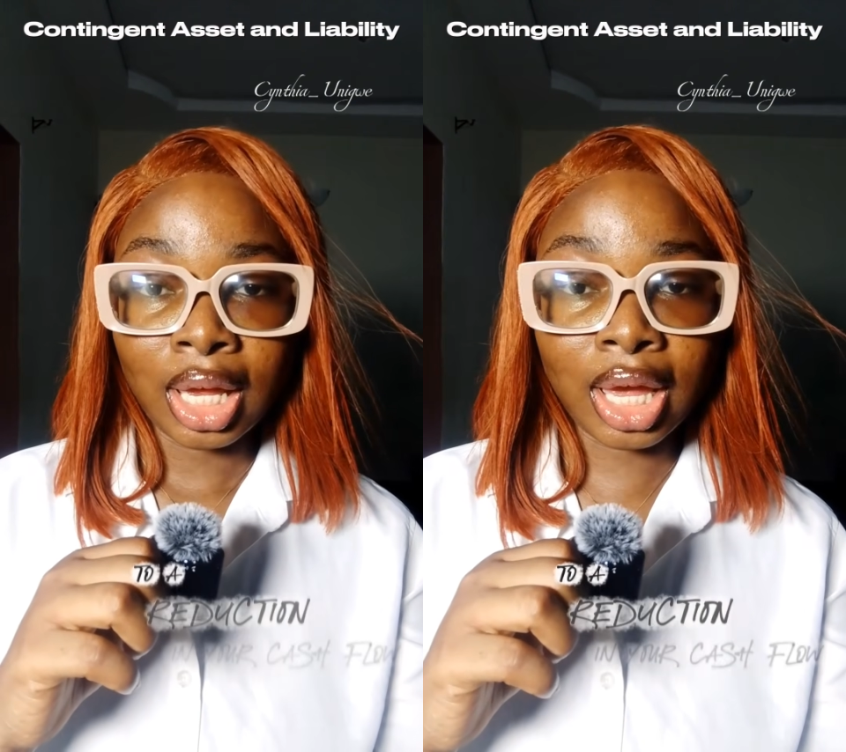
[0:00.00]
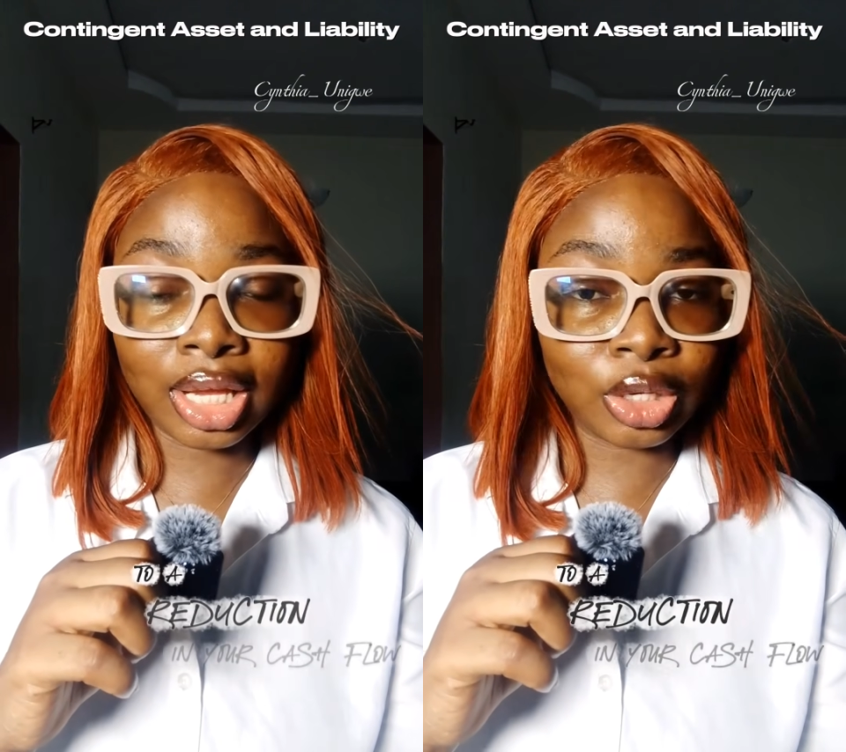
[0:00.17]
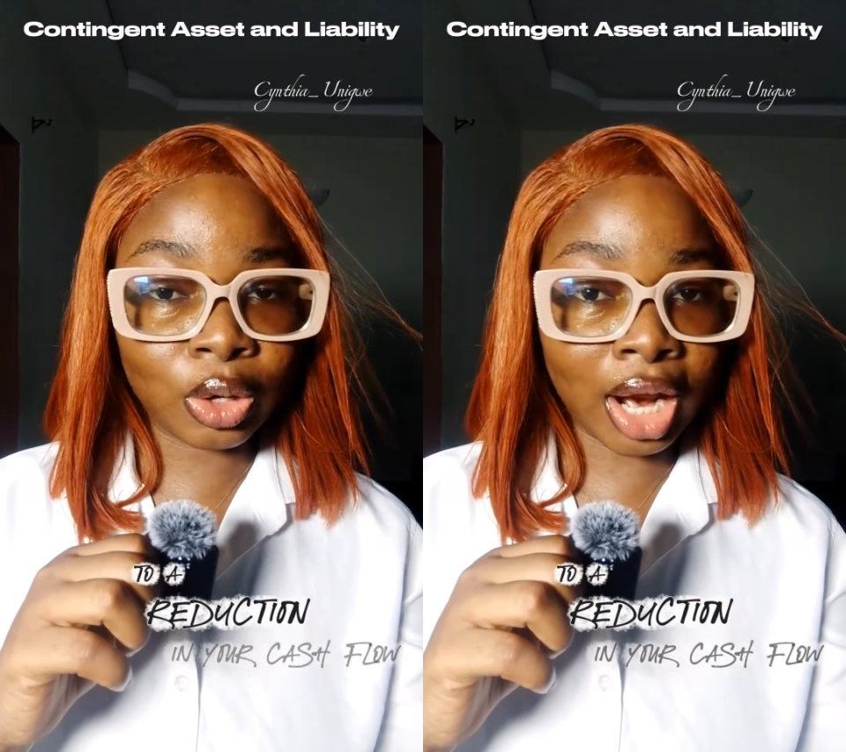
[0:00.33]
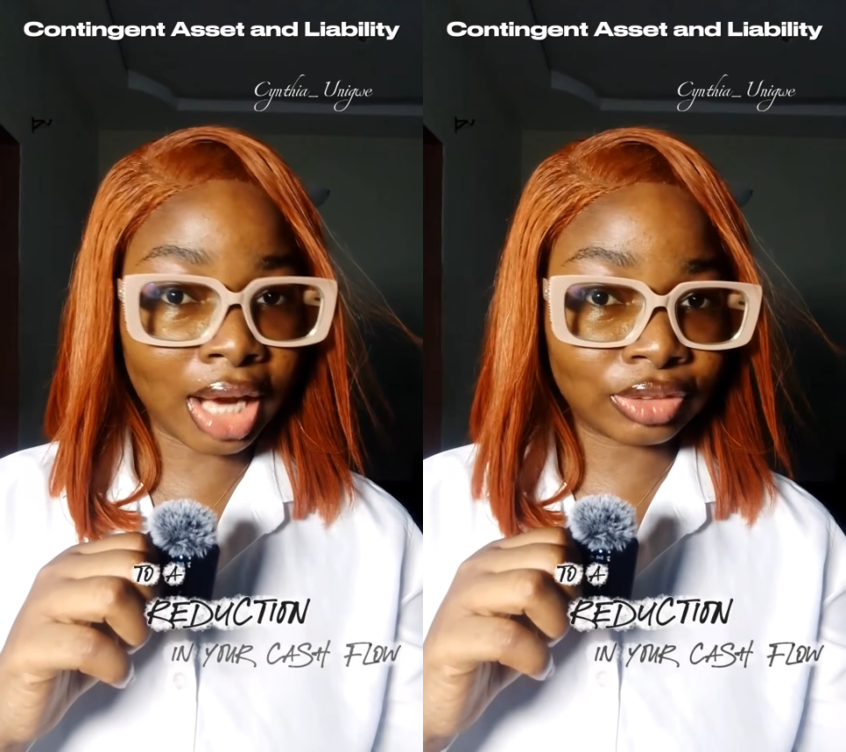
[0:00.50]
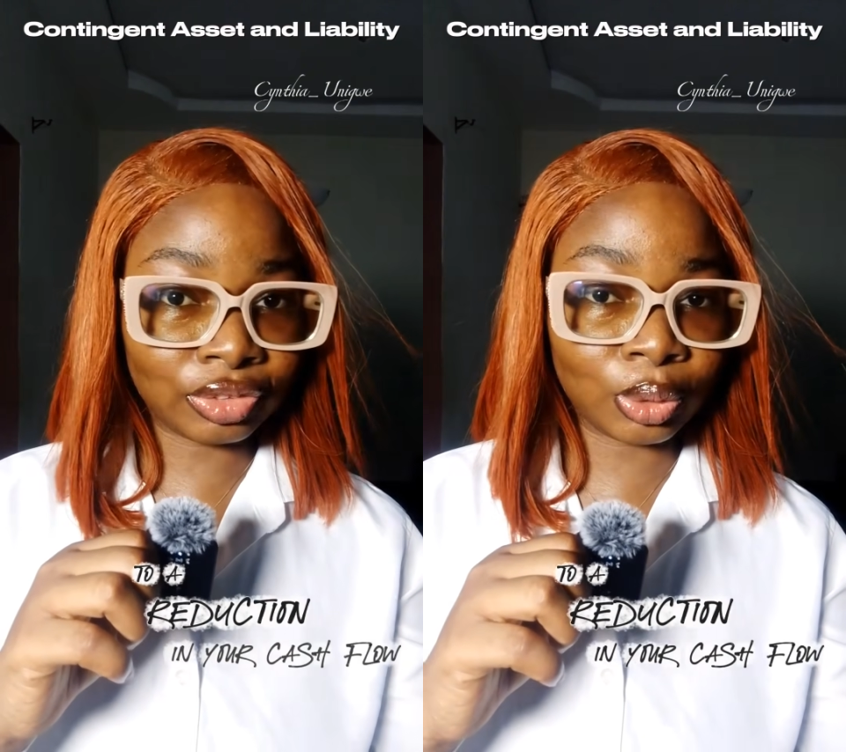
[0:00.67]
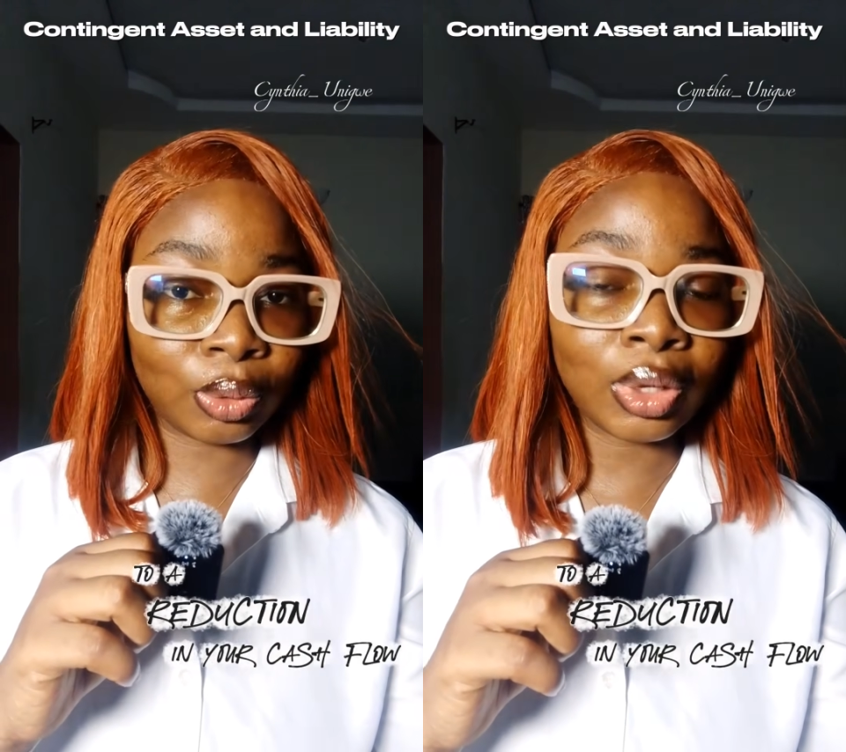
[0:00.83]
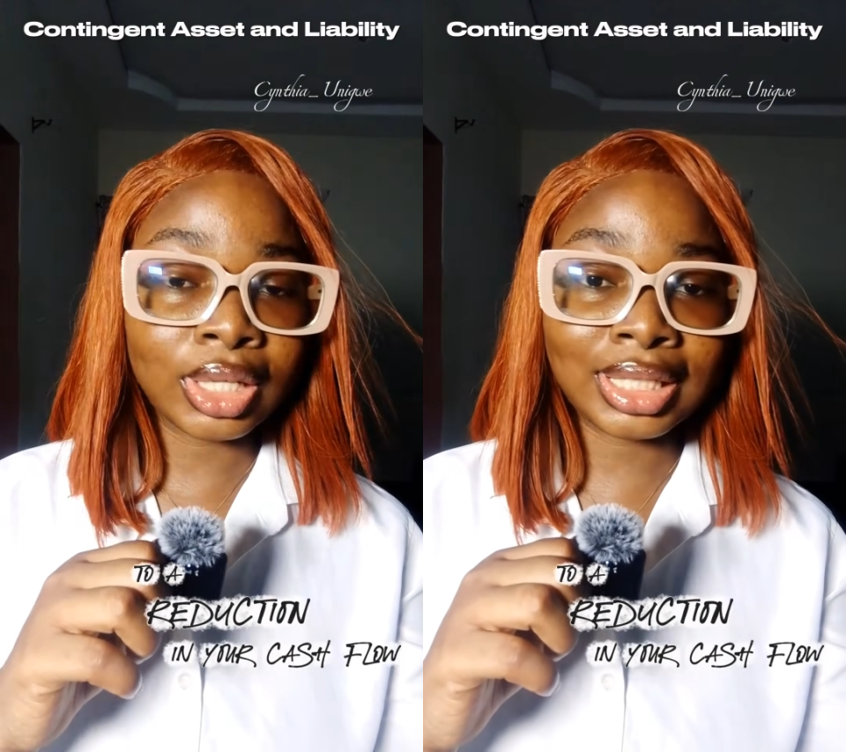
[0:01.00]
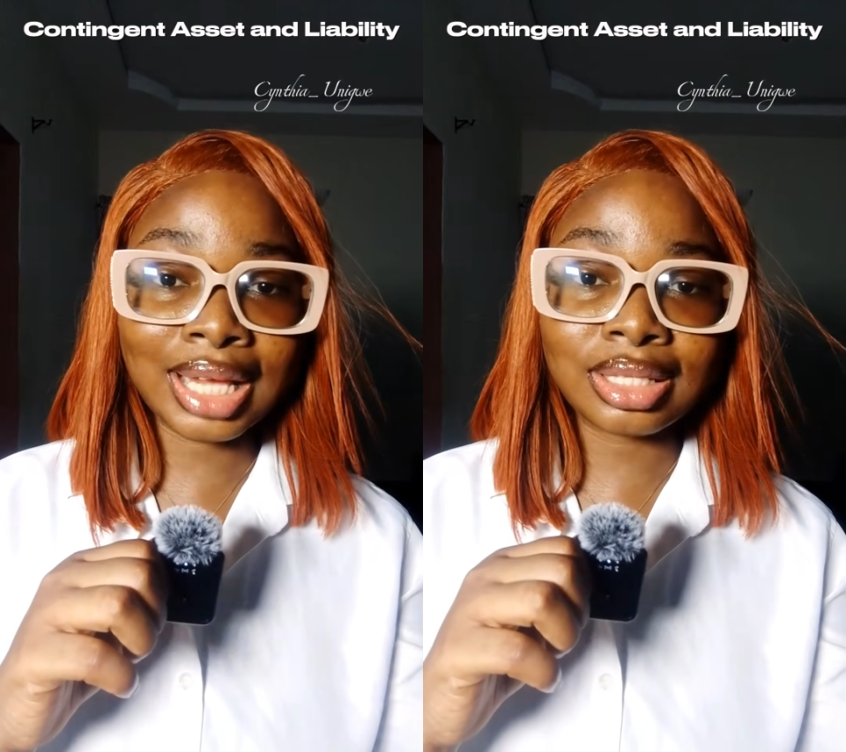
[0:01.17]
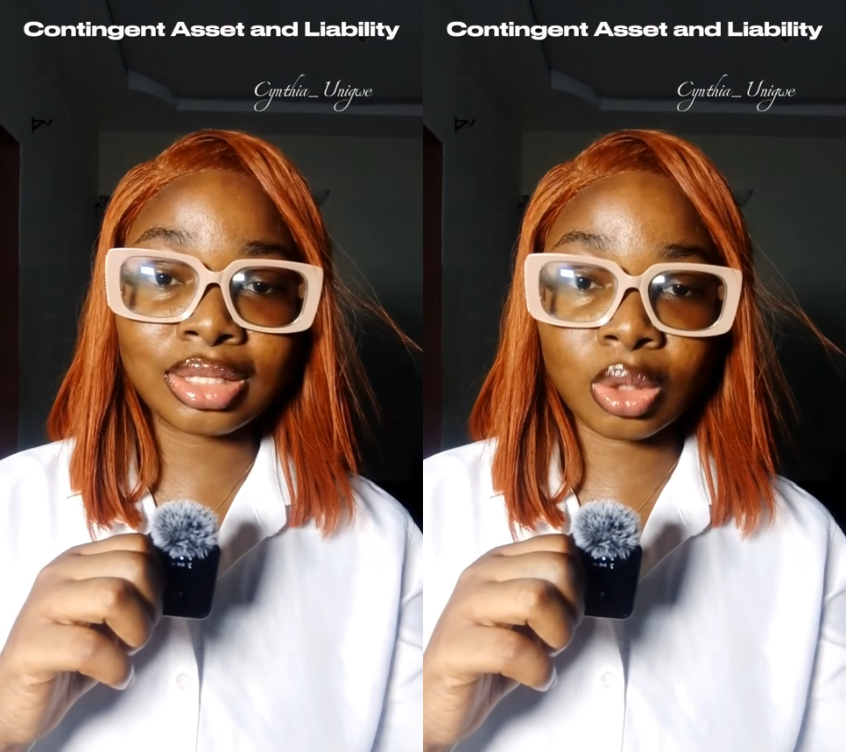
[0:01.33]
in your cash flow, that